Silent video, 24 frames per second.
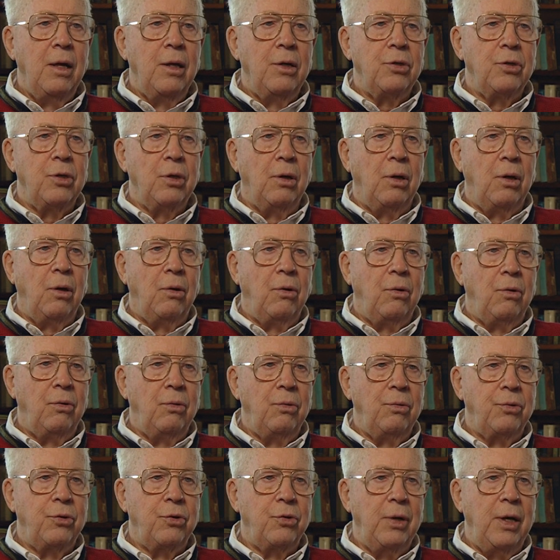
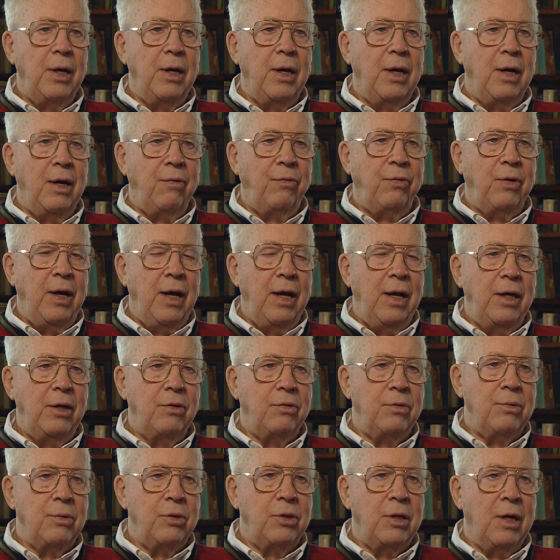So 3.5 days
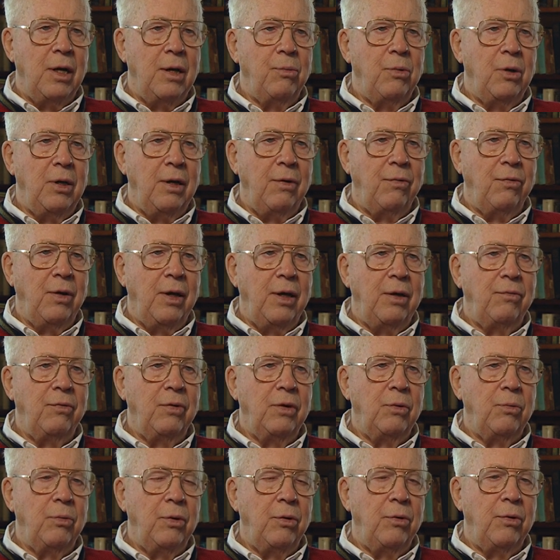from the time we left
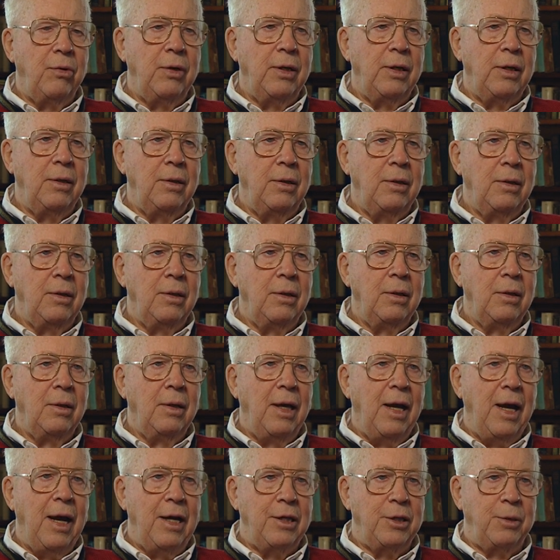Leadville, we were in
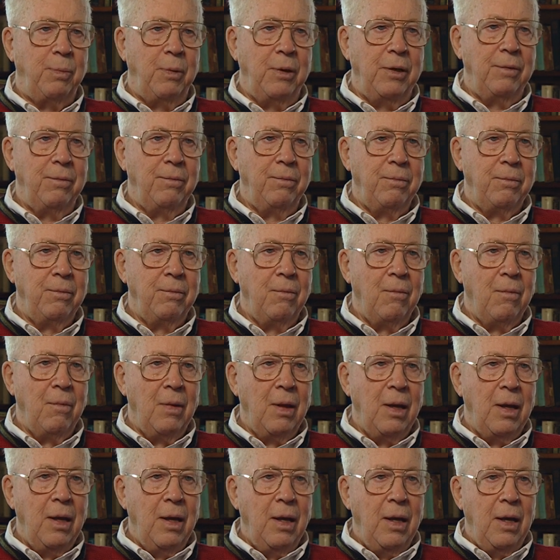Aspen.
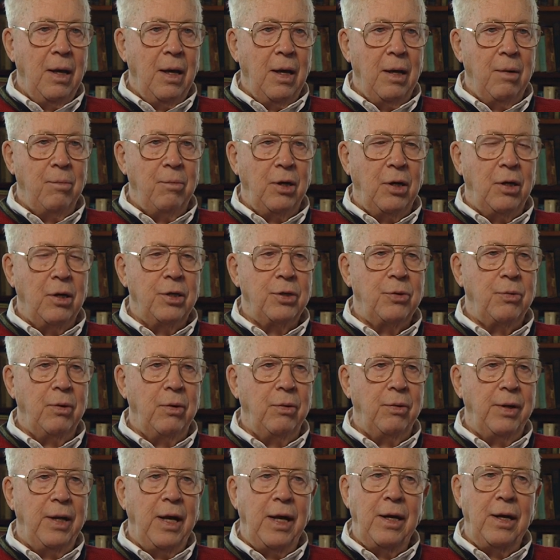And because we
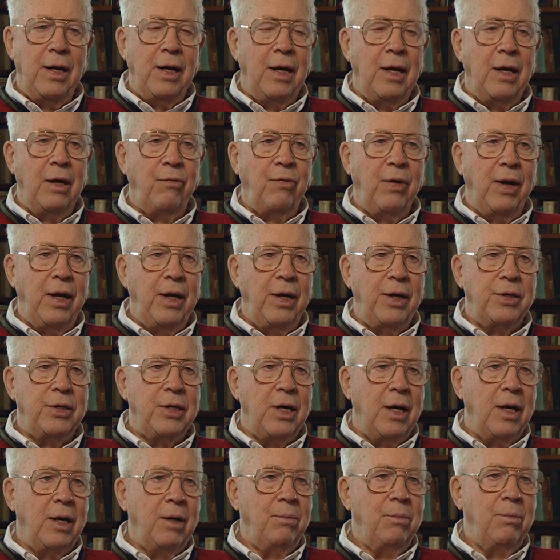were a day and a half ahead of
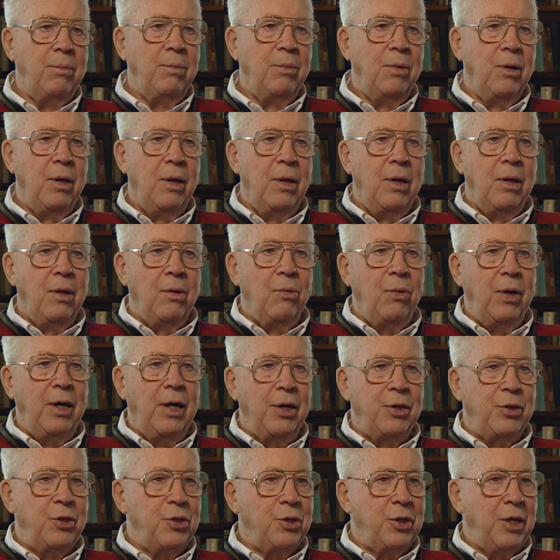time, we
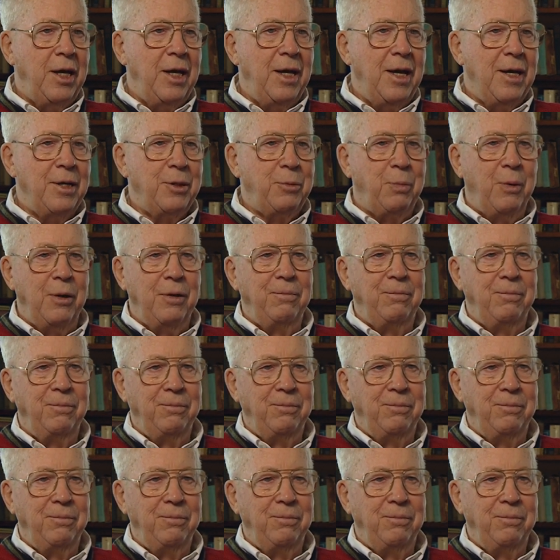got to ski Aspen.